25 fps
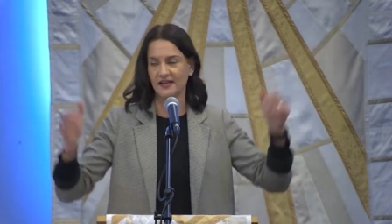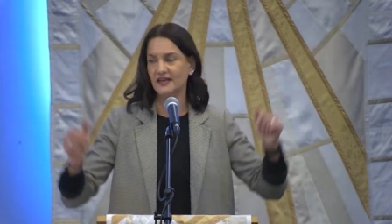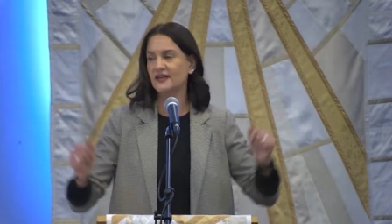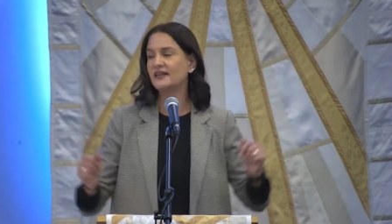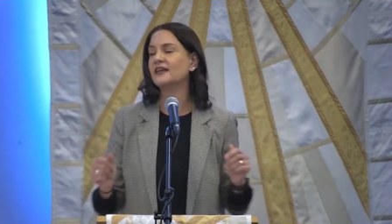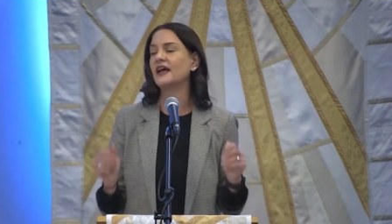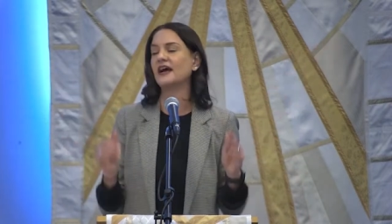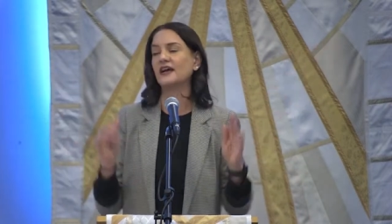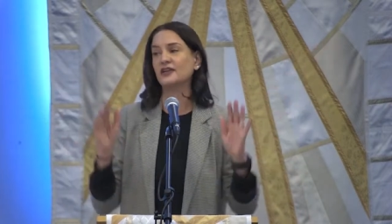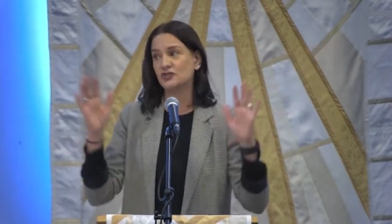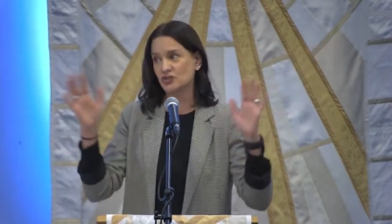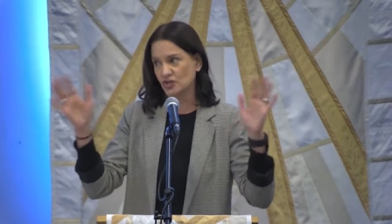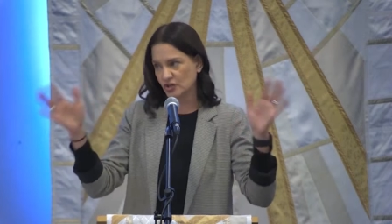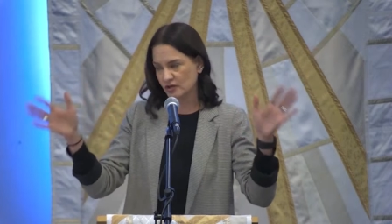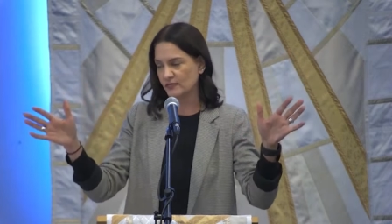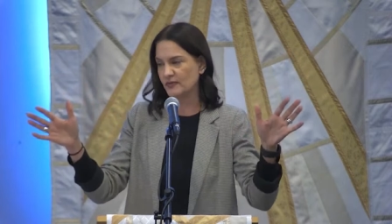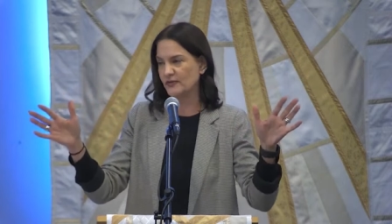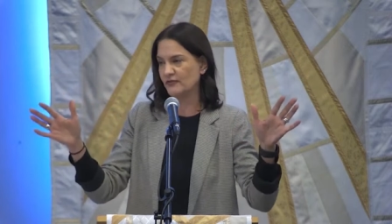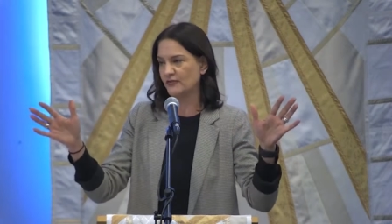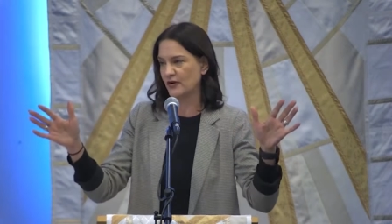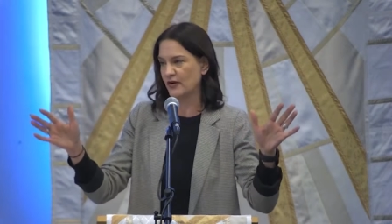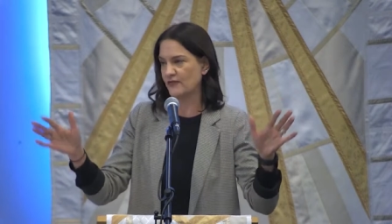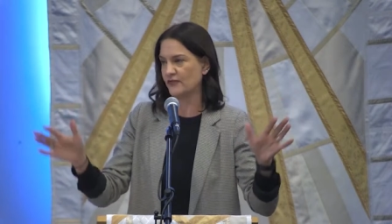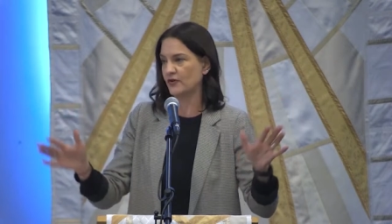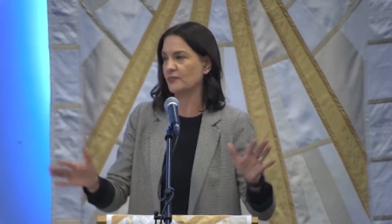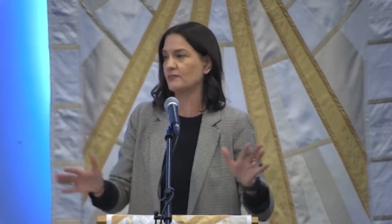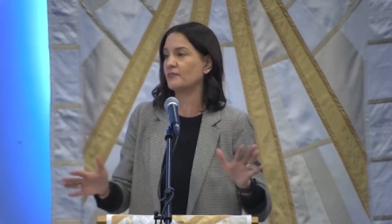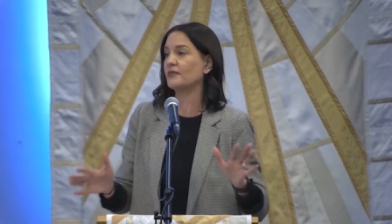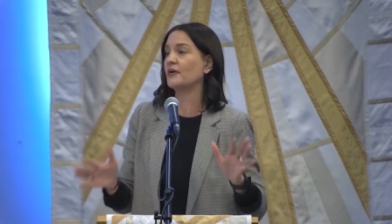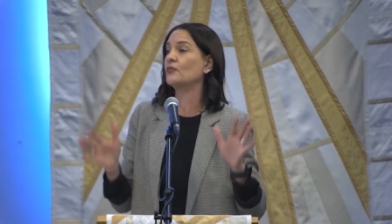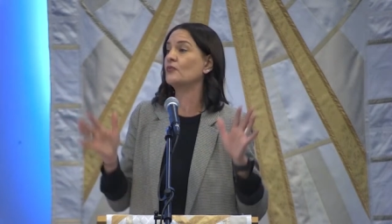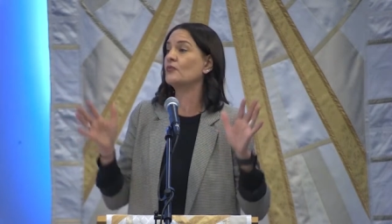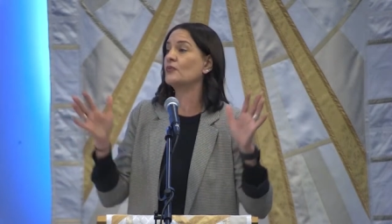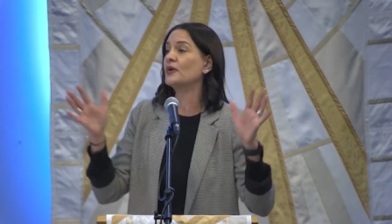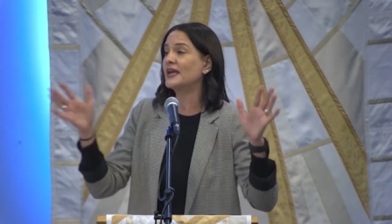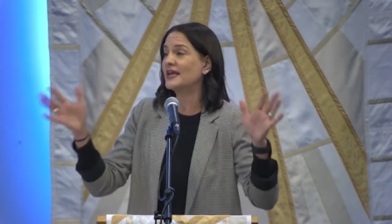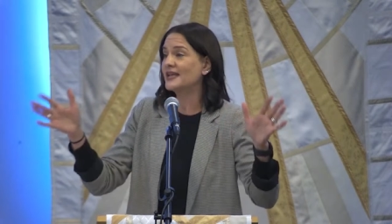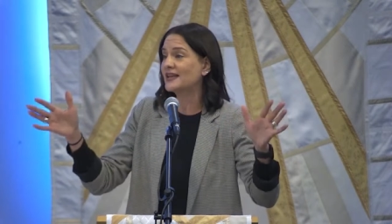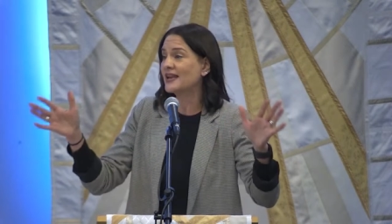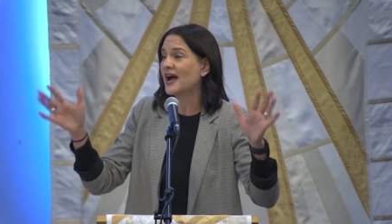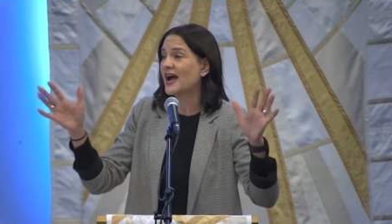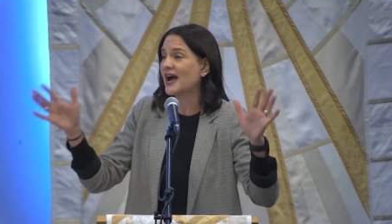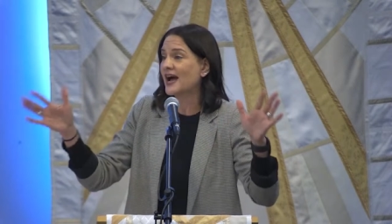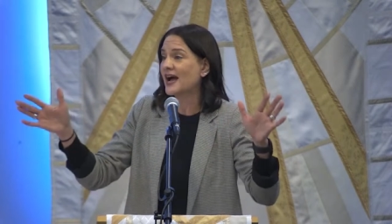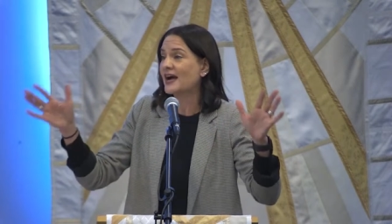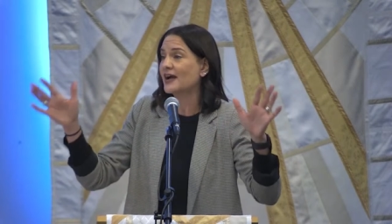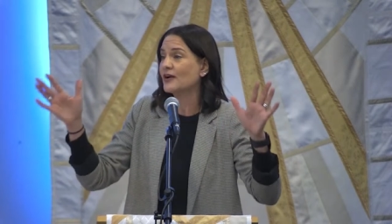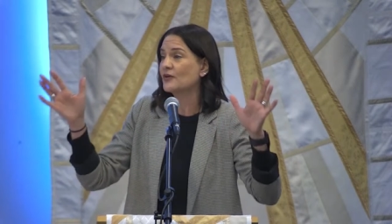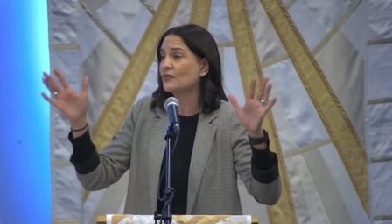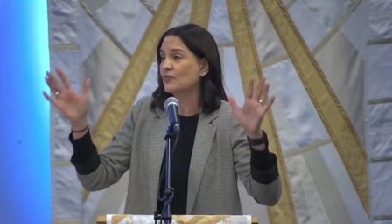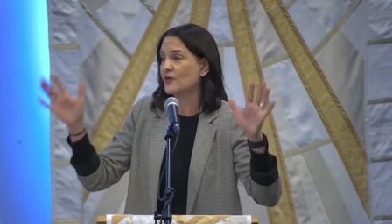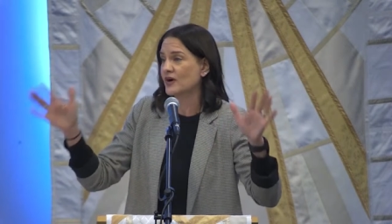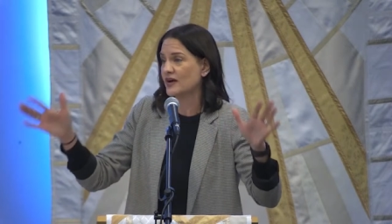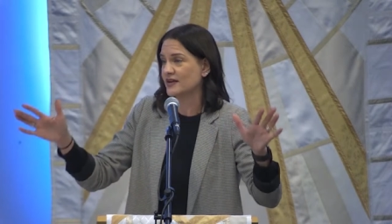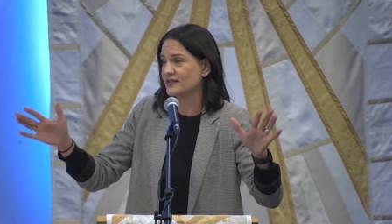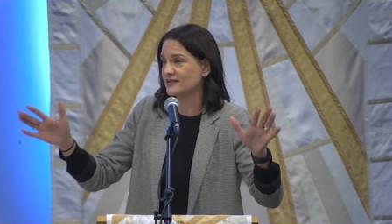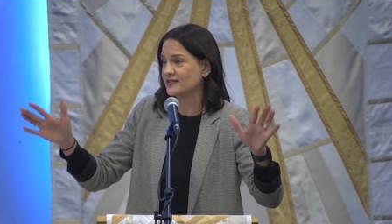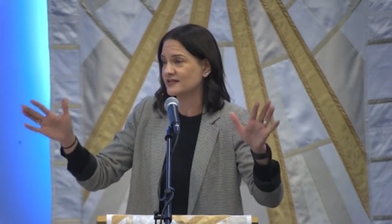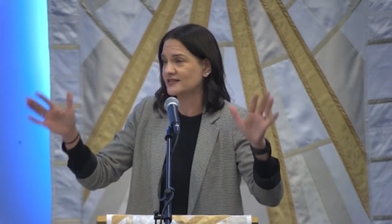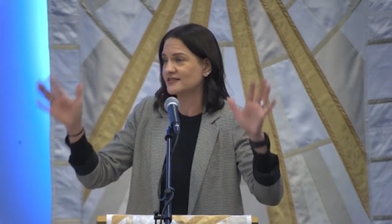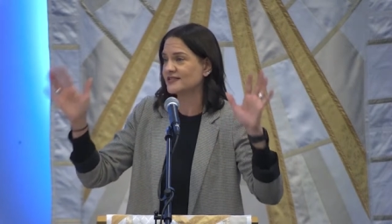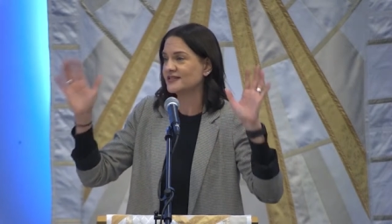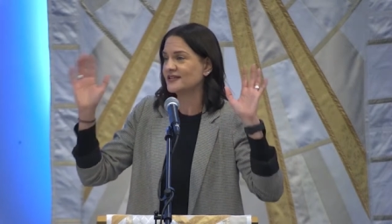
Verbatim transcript: Yeah, it took me forever. But when I was